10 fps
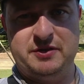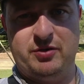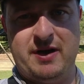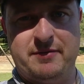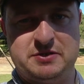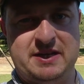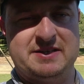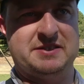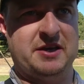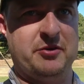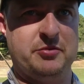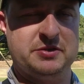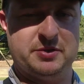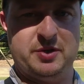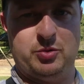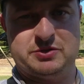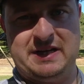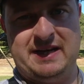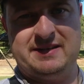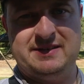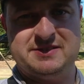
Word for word: you don't have a chance to go to an old site